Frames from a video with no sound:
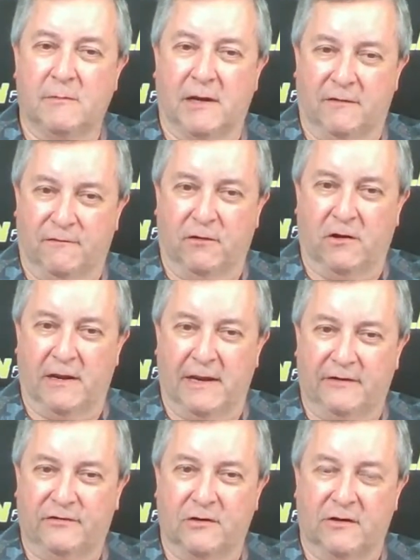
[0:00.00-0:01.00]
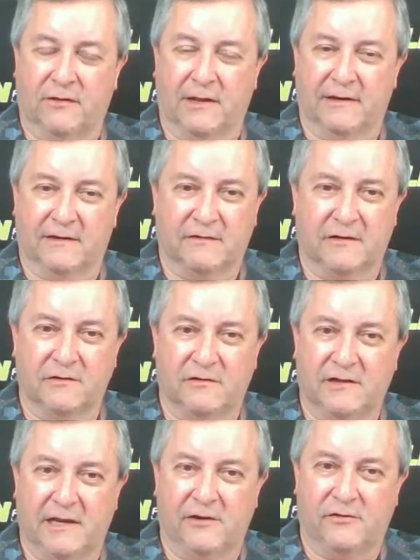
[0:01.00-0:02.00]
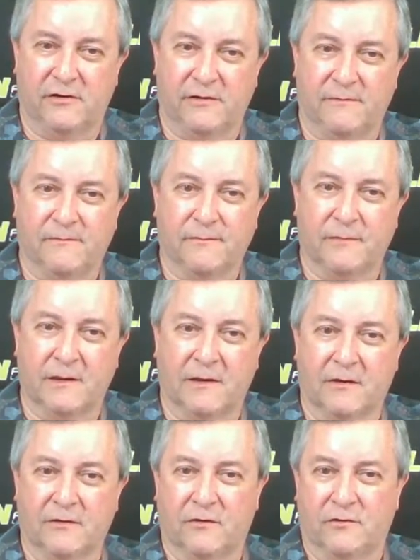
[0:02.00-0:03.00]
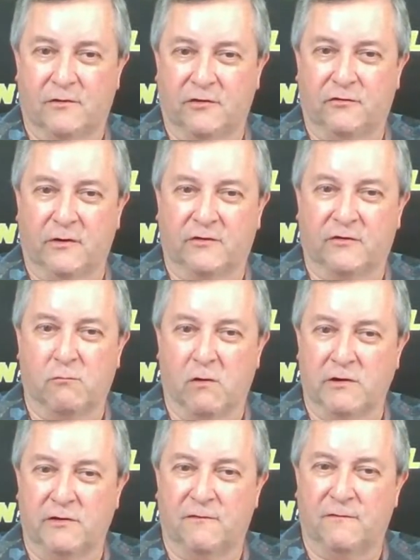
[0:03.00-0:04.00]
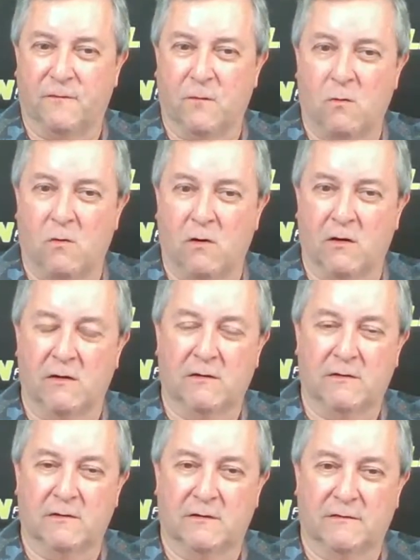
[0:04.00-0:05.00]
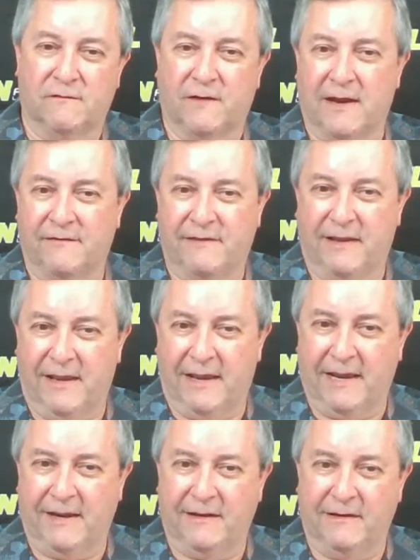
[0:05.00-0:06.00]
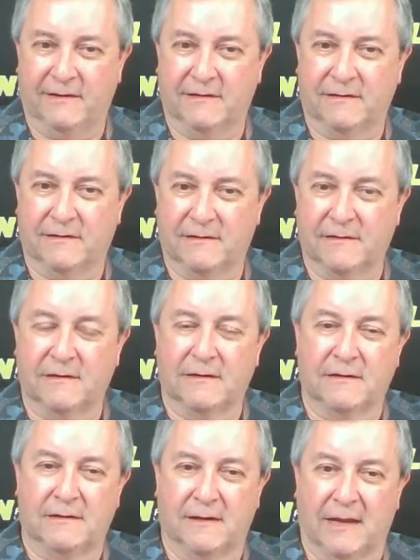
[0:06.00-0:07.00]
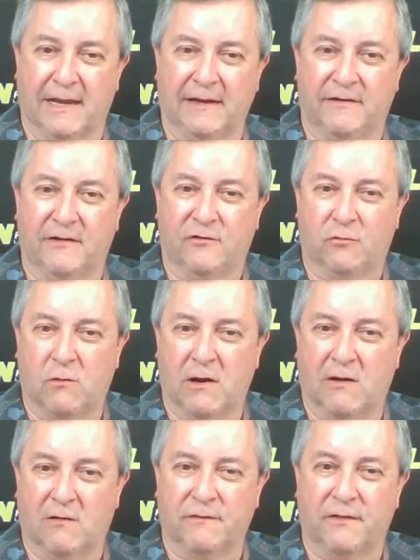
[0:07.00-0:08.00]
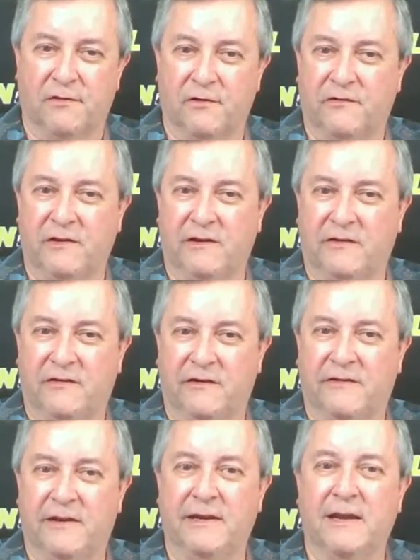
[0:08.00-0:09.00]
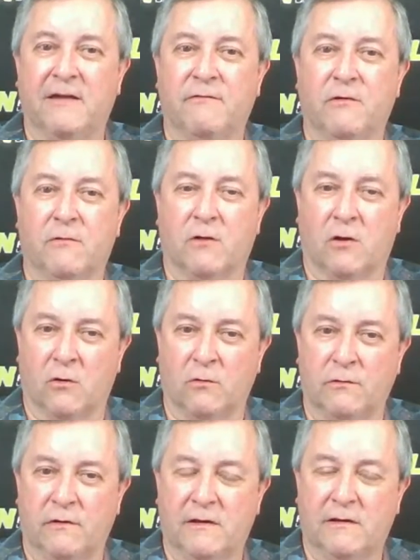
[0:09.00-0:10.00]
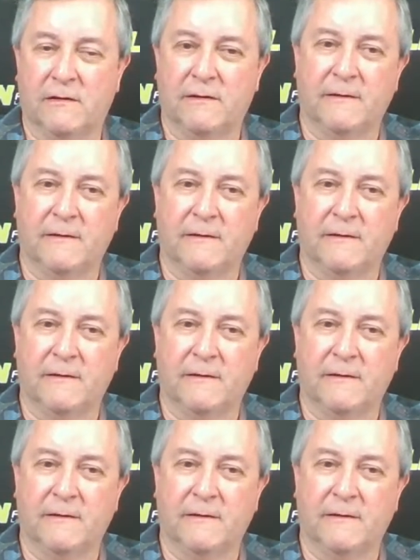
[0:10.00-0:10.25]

by the Florida High School Athletic Association. So districts 1 to 4, 5 to 8, 9 to 12, and 13 to 16 have their own